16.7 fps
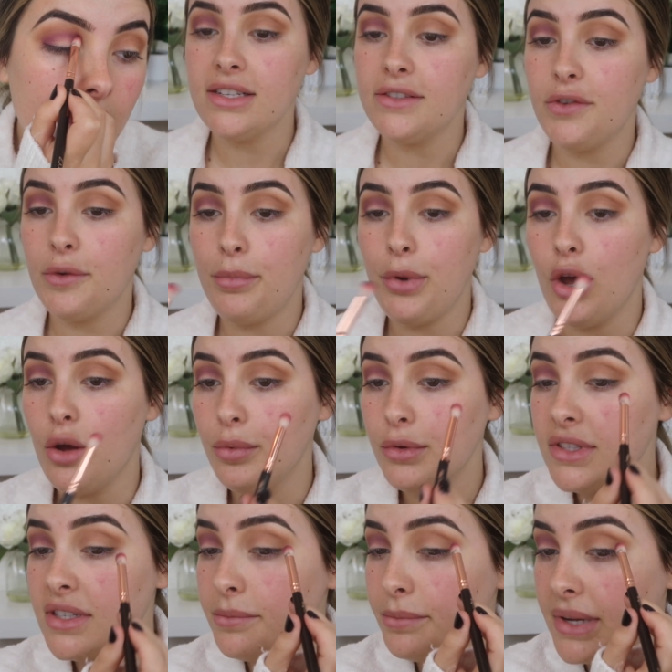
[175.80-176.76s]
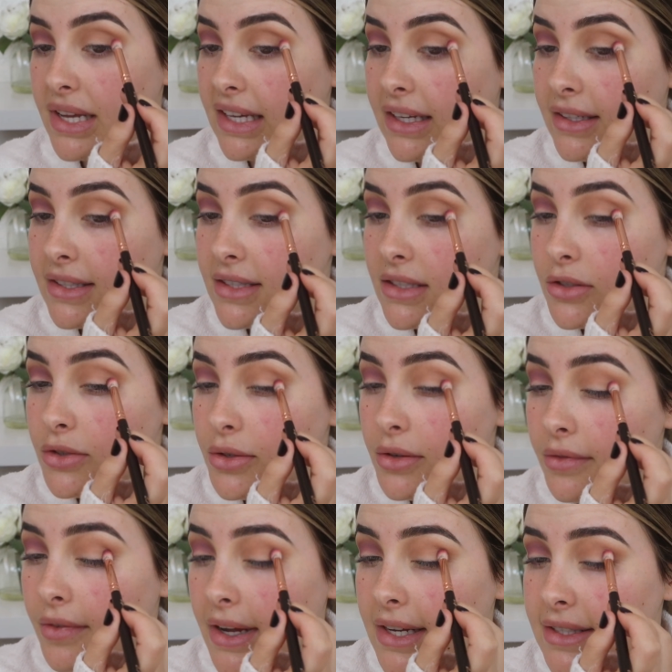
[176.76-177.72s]
As for purples and pinks,
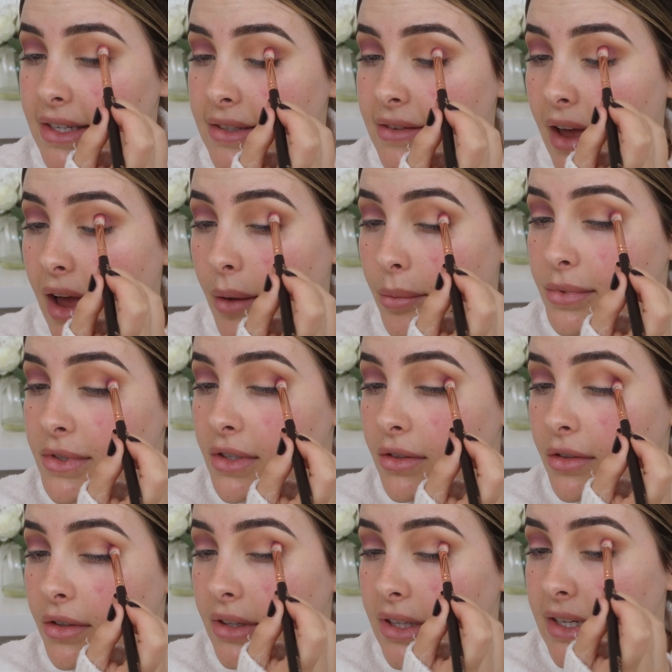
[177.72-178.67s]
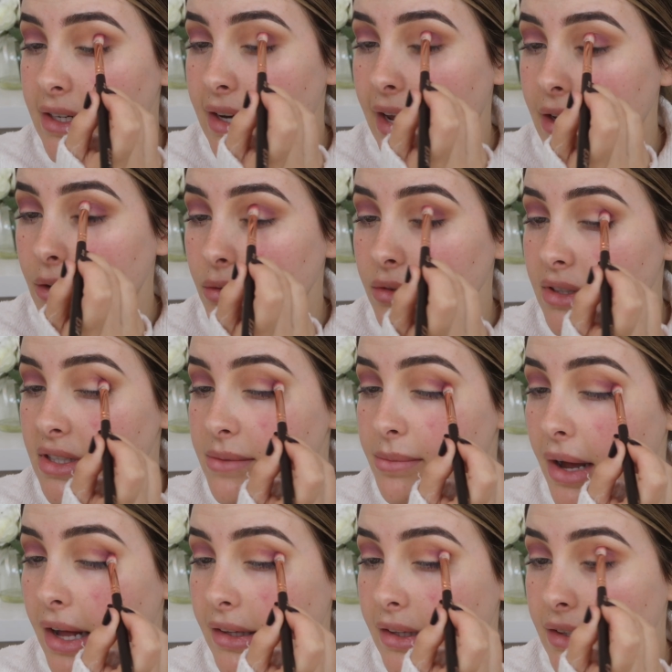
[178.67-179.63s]
Too Faced has absolutely nailed
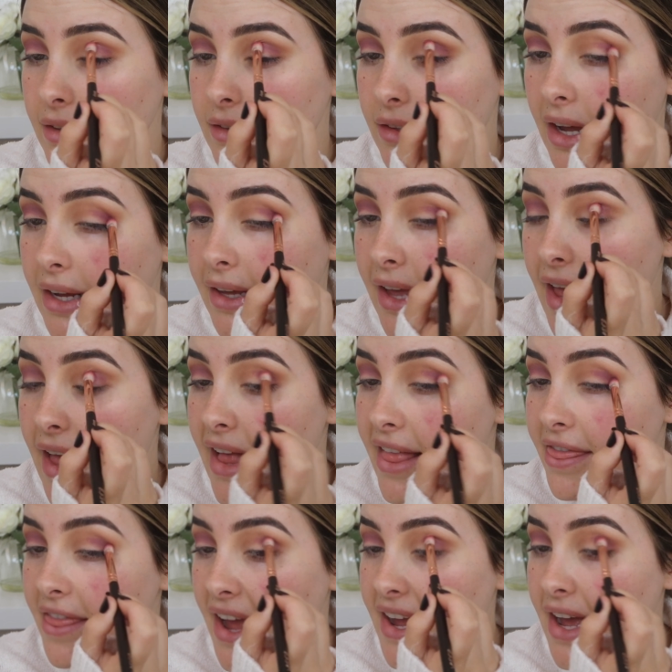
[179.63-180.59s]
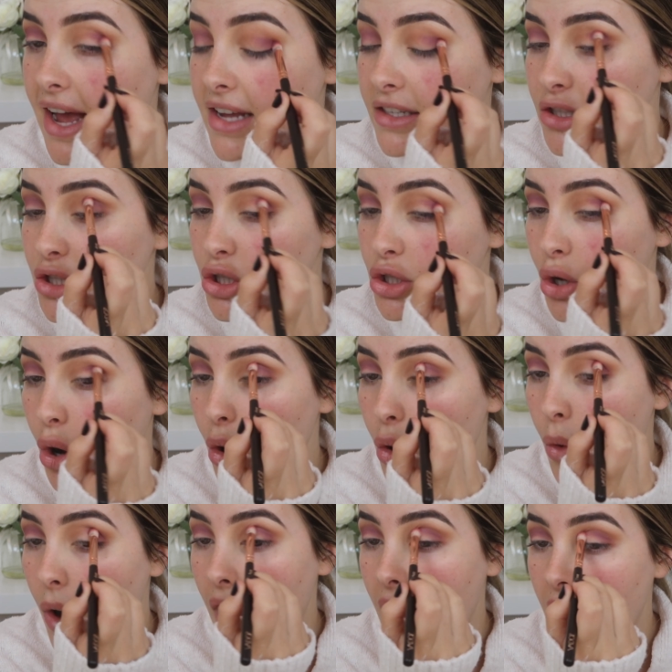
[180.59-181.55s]
this palette. Like, they are
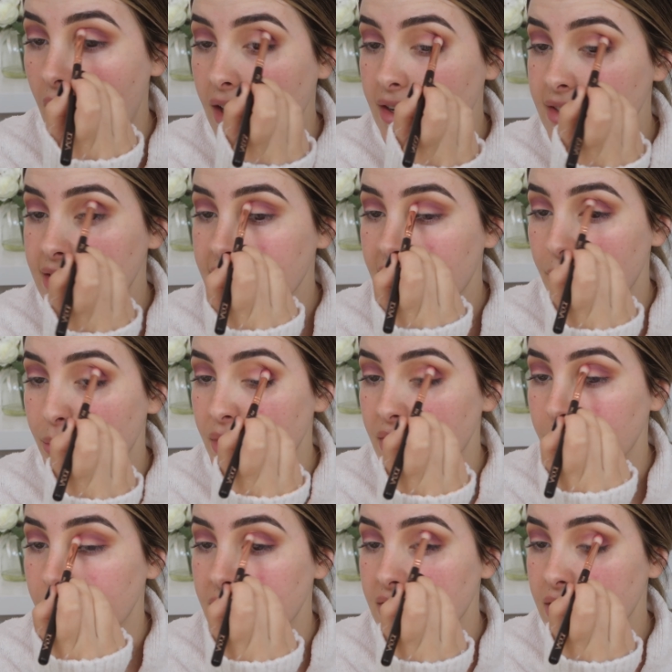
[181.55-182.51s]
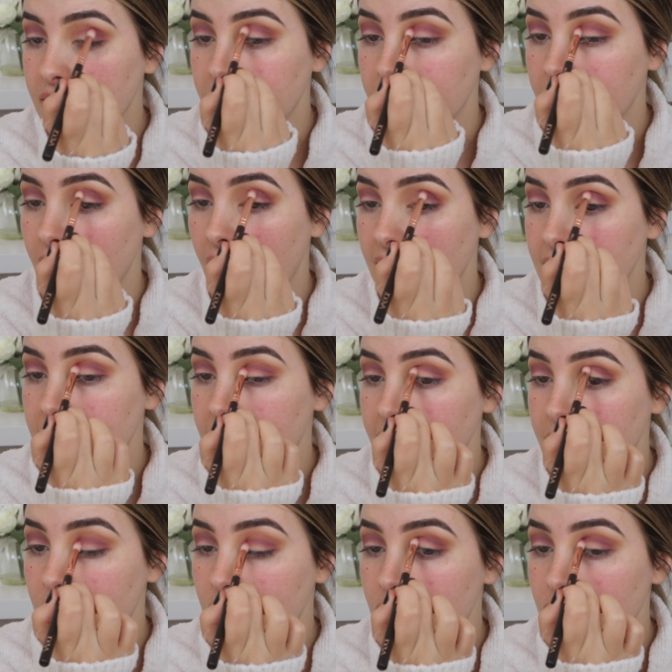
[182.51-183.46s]
so hard to get pigmented, you guys.
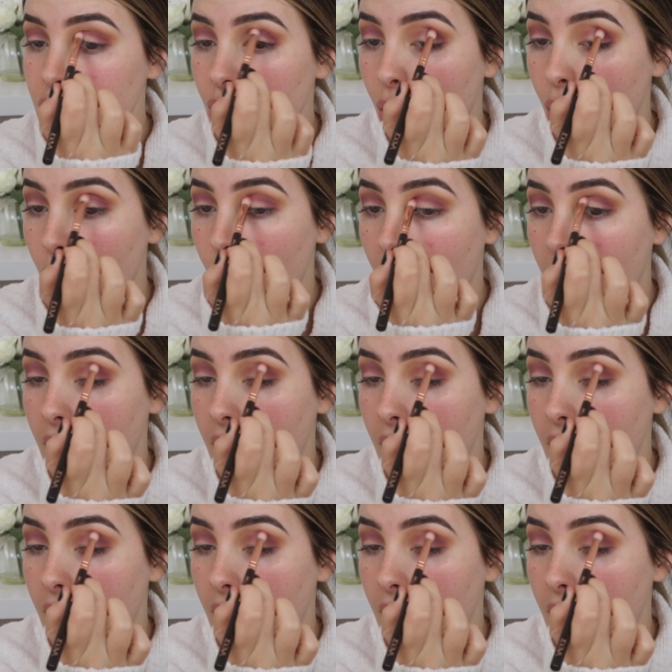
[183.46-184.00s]
Like, so